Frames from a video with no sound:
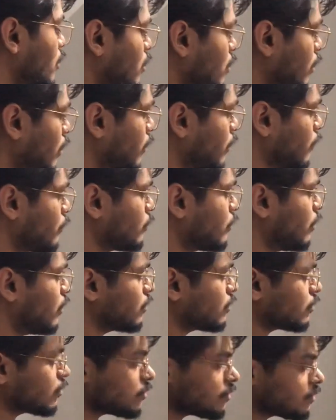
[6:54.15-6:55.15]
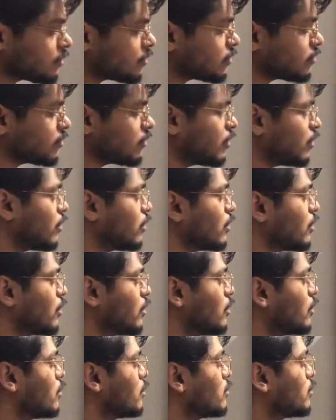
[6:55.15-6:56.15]
kind of cells, and this is
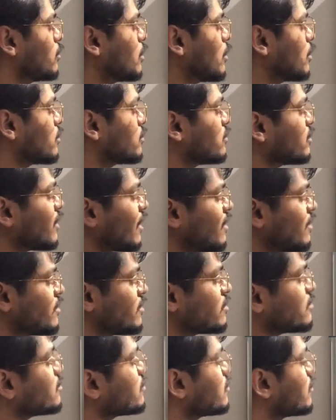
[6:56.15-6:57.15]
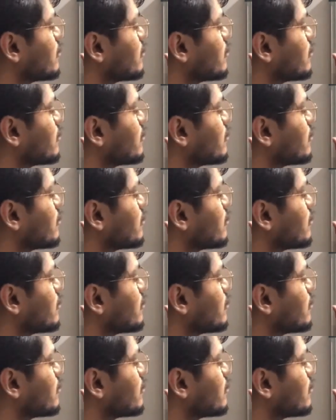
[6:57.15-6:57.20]
the cells